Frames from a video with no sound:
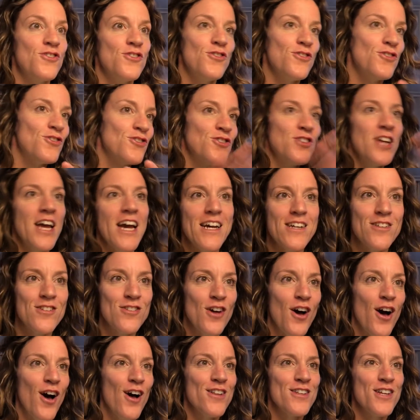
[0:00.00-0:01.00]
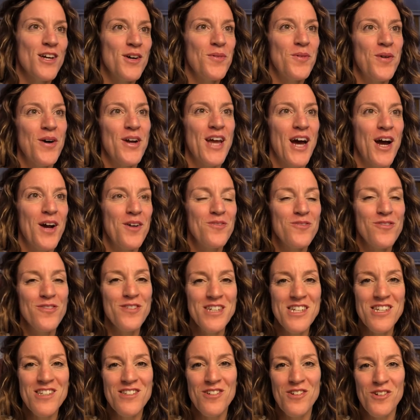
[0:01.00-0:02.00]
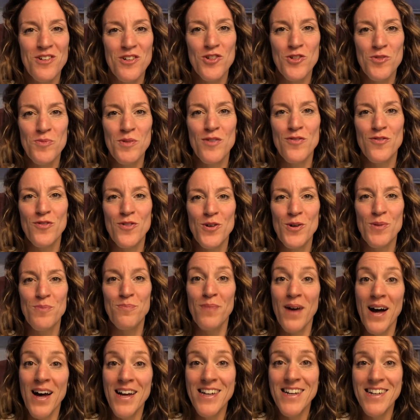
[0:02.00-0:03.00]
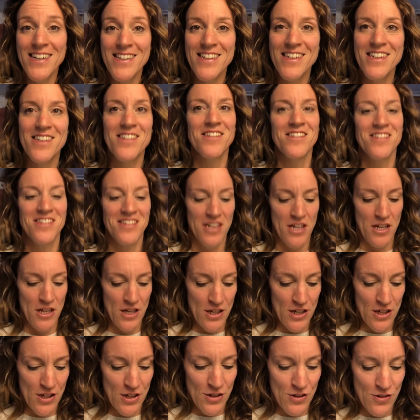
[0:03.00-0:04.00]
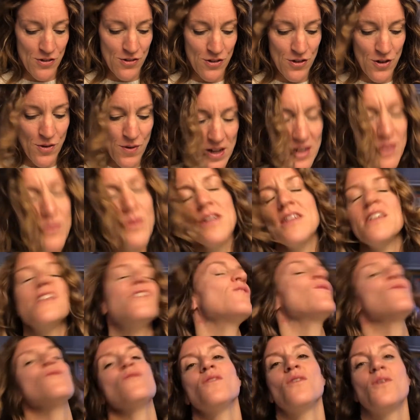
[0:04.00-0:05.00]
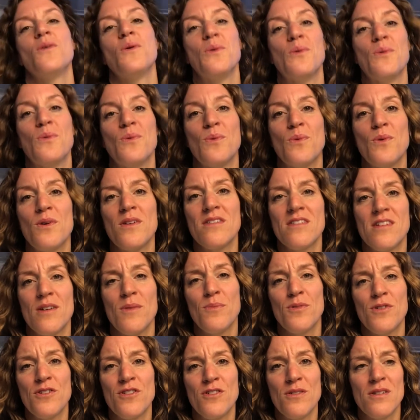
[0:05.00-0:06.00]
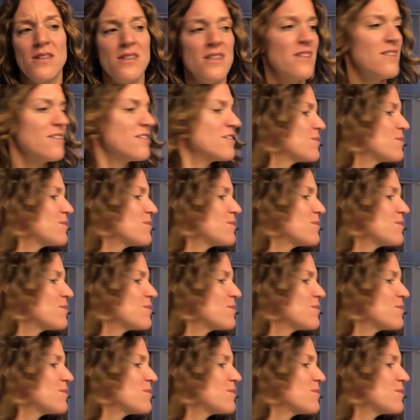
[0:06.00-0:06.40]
checked on and what I've researched before buying this. So I really don't know what temperature it needs to